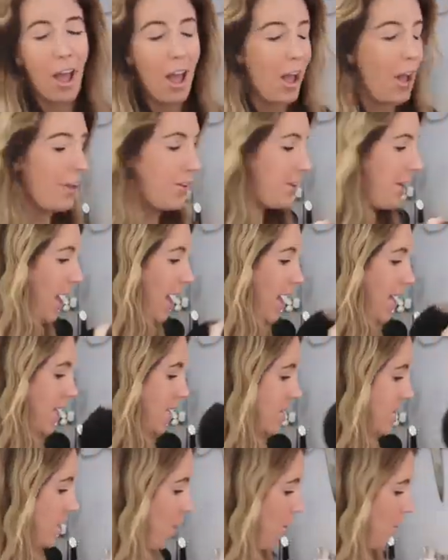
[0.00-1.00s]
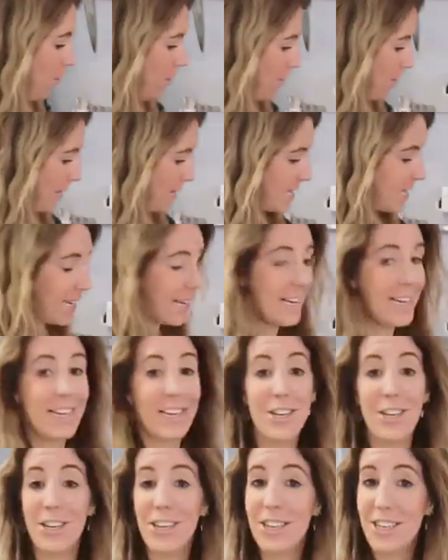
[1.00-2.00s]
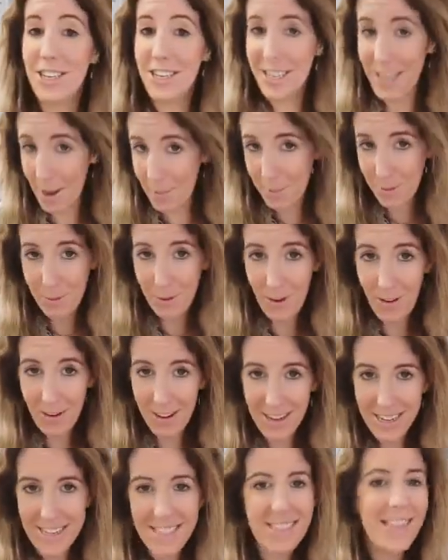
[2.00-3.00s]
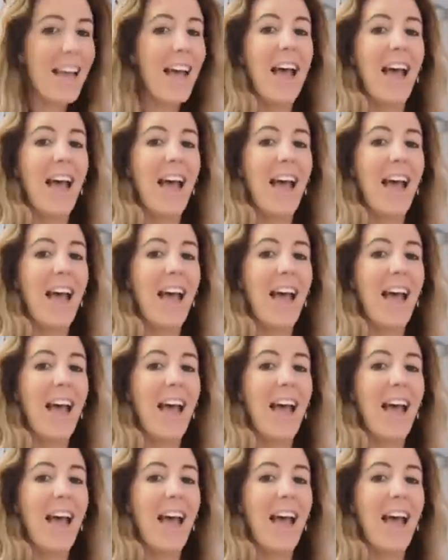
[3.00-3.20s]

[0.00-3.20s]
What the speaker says: Okay, so basically just to summarize,